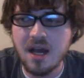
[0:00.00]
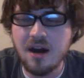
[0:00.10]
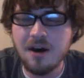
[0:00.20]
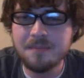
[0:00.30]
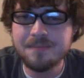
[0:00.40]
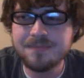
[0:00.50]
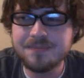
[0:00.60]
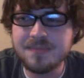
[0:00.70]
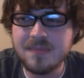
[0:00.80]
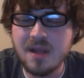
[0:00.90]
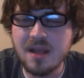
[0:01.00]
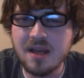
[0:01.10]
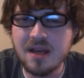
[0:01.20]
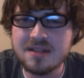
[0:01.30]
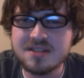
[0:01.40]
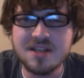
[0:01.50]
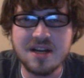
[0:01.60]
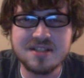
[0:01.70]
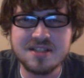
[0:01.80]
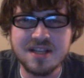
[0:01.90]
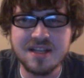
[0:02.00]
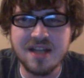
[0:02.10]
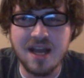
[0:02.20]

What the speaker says: It sucks that